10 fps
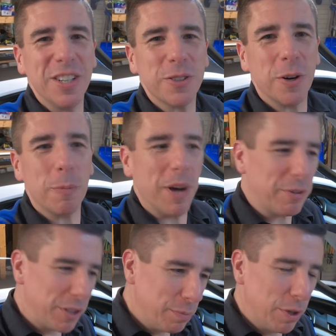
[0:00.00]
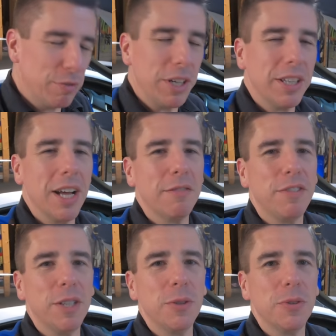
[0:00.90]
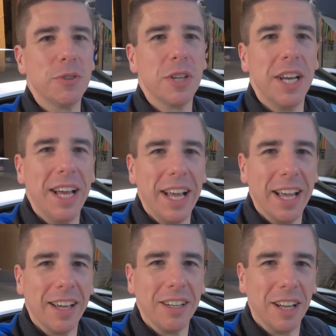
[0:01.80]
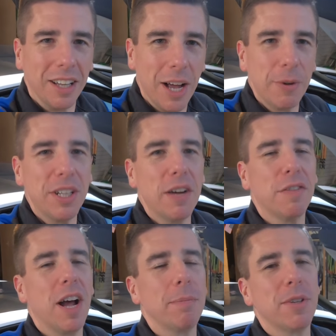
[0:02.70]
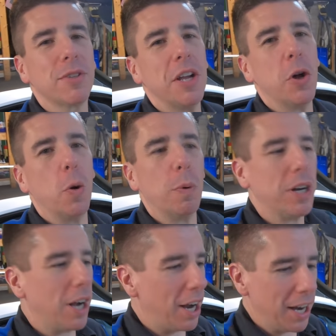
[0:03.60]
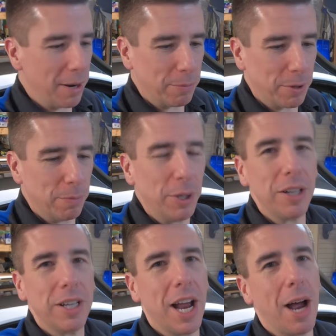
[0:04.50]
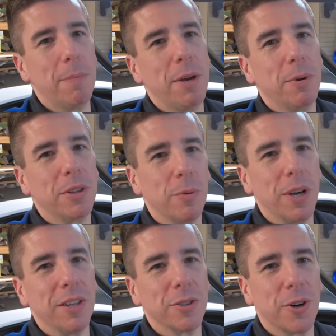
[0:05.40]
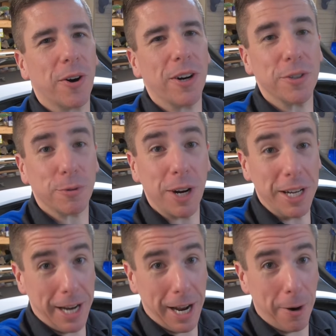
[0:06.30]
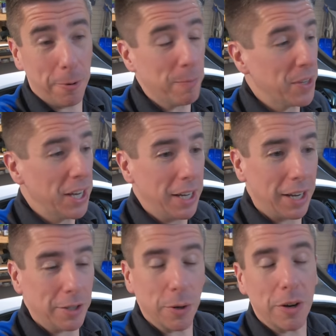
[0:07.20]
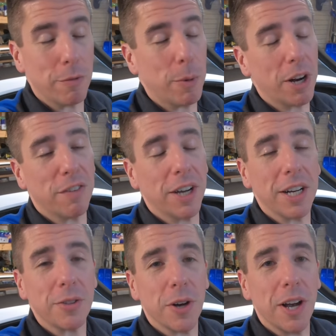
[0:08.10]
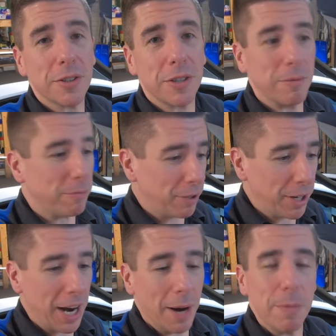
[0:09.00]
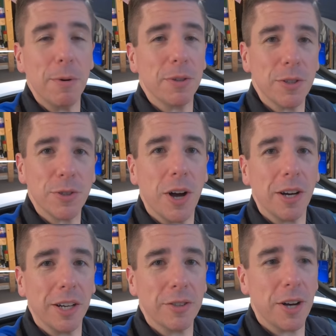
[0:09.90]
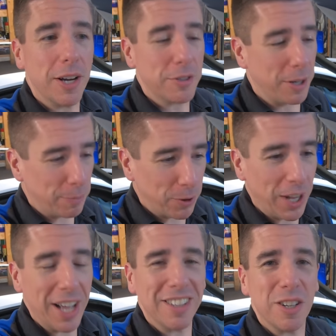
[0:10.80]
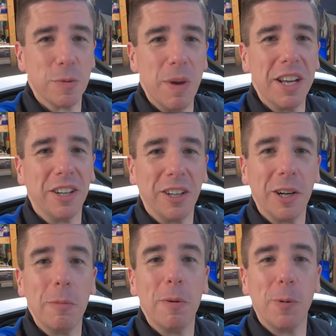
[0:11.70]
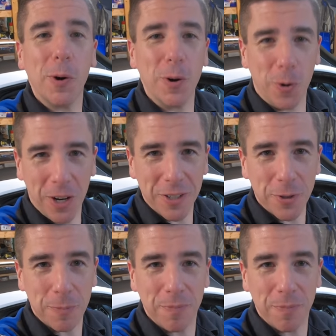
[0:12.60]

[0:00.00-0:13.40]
So by removing that fuse and allowing that flap to stay open, I am completely happy with the way this car is right now. I don't have a modified exhaust. I'm very happy with the stock exhaust, and I'm glad that it's making a little bit more noise.